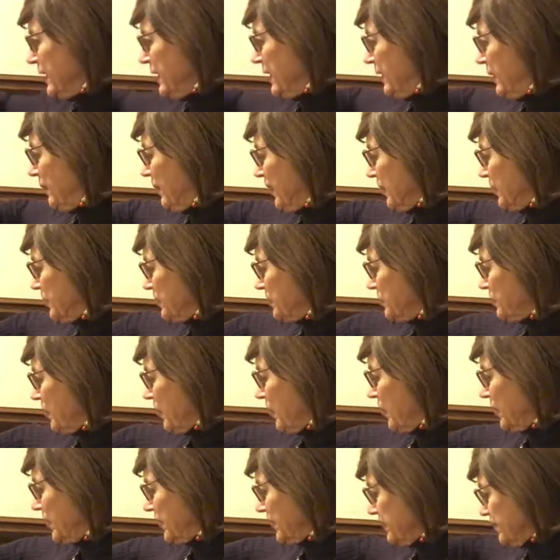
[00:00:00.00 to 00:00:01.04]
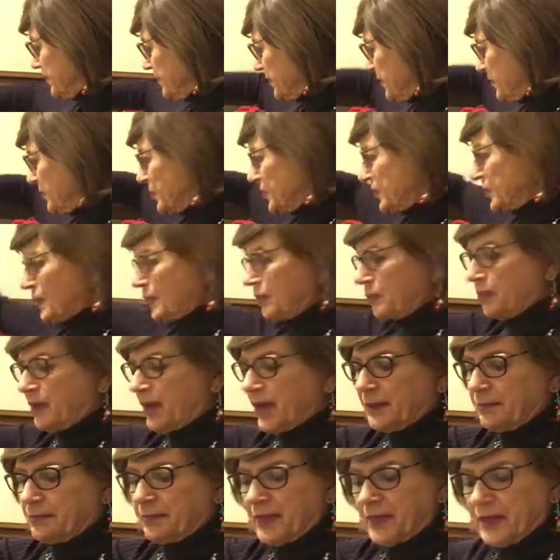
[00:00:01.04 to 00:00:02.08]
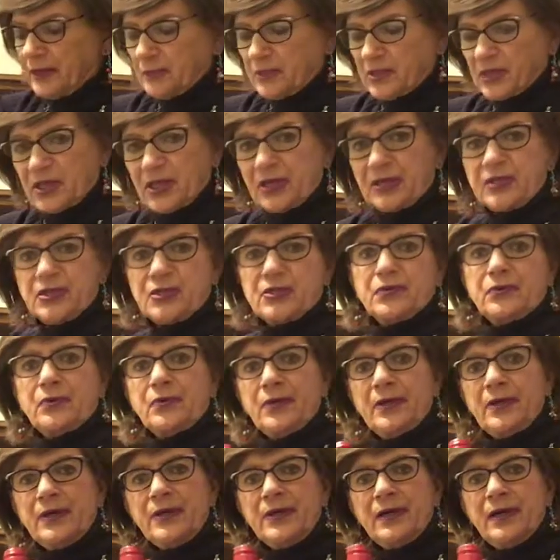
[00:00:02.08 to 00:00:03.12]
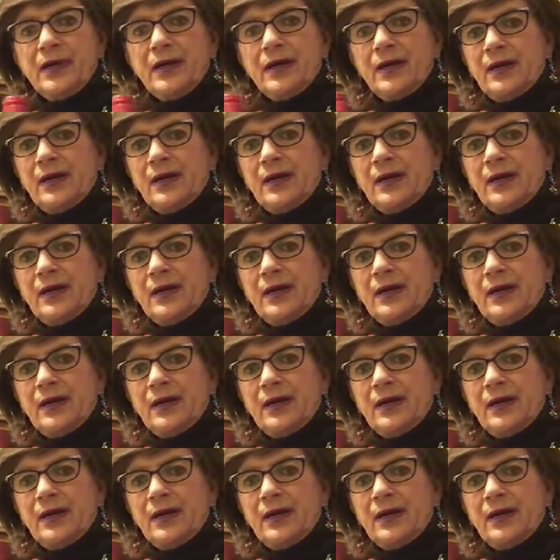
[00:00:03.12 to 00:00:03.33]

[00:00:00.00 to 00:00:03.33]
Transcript: Now, Maker's Mark, which is owned by Beam Suntory,